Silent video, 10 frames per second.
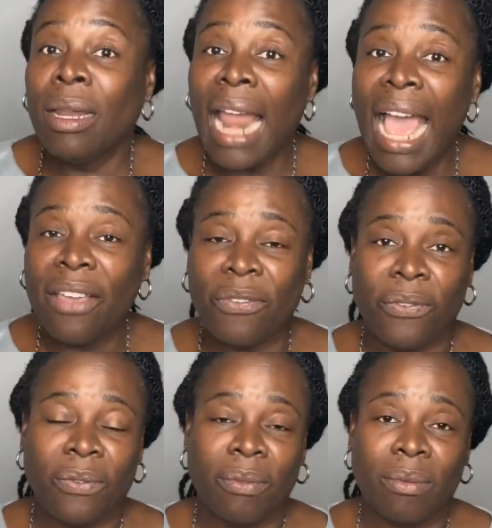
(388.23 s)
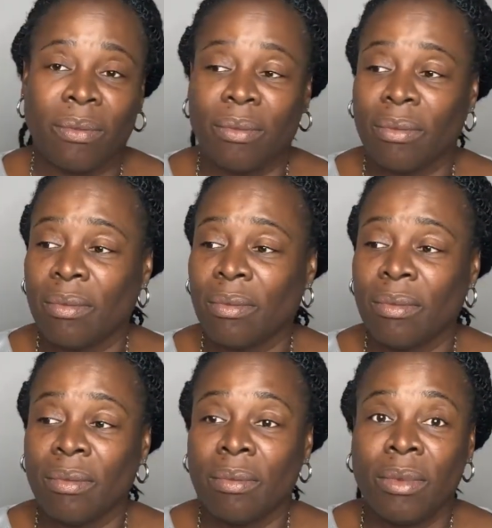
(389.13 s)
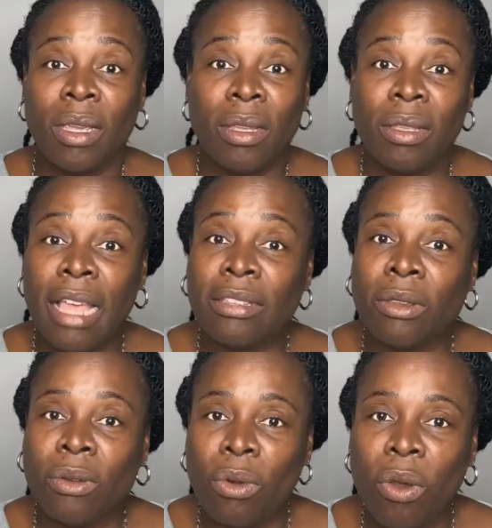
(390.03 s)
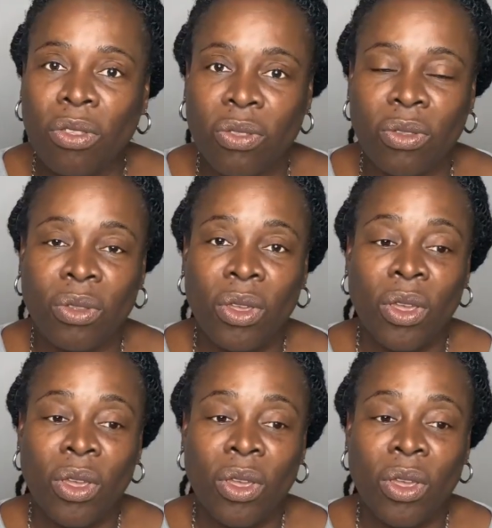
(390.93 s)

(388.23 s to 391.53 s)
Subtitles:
Life is growth.